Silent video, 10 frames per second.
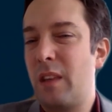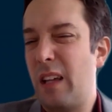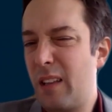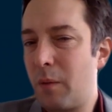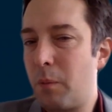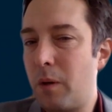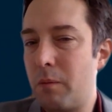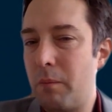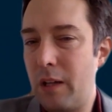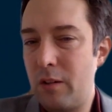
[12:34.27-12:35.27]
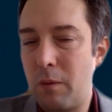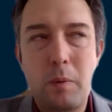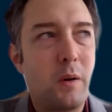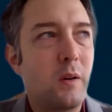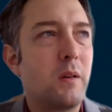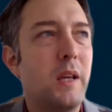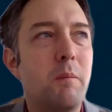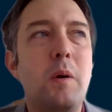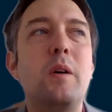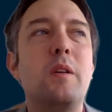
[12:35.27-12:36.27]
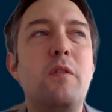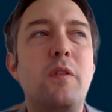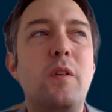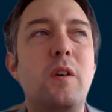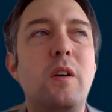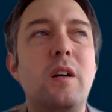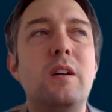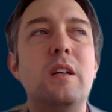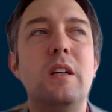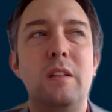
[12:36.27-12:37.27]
That's one major blocking point for